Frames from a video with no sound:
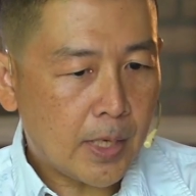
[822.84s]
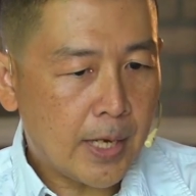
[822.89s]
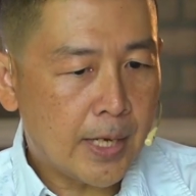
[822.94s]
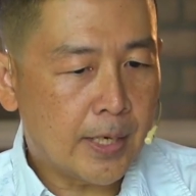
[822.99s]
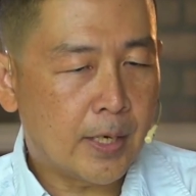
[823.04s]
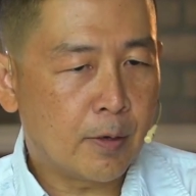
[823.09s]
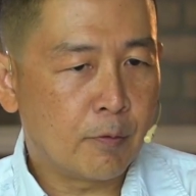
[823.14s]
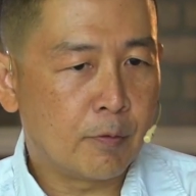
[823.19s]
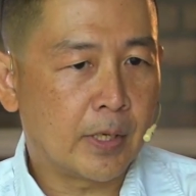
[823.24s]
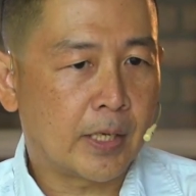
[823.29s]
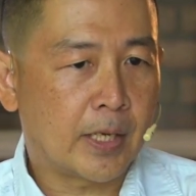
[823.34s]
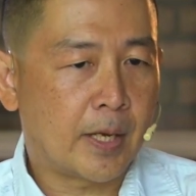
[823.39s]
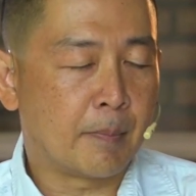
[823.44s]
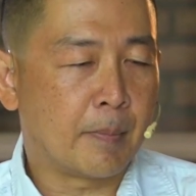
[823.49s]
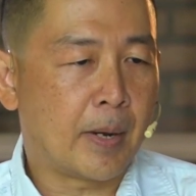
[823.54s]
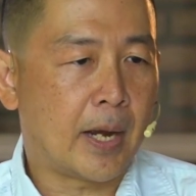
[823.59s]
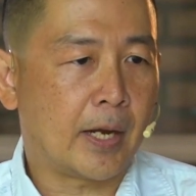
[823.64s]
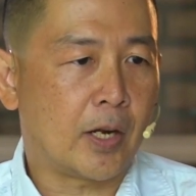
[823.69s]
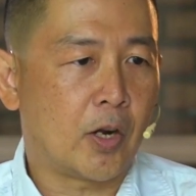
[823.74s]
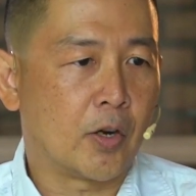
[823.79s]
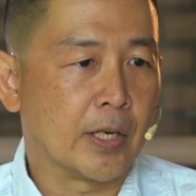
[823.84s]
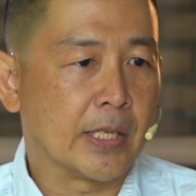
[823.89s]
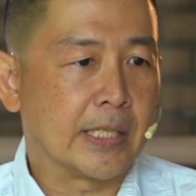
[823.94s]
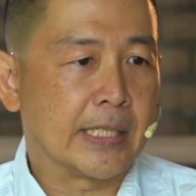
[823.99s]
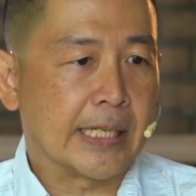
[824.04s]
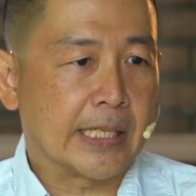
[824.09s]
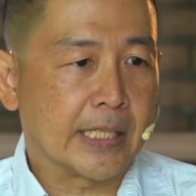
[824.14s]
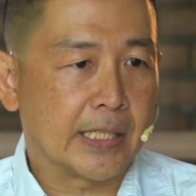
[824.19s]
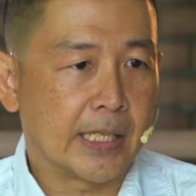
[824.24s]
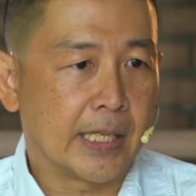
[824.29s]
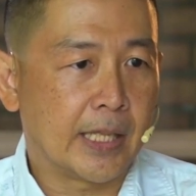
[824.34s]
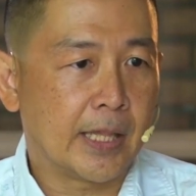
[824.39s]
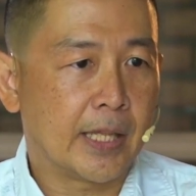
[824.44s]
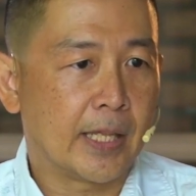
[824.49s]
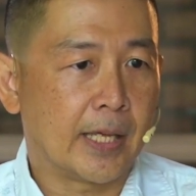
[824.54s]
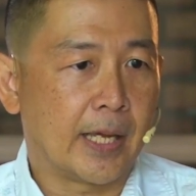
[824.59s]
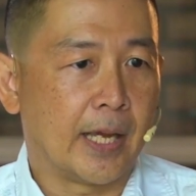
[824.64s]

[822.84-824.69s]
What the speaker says: And then we came back on the 16th.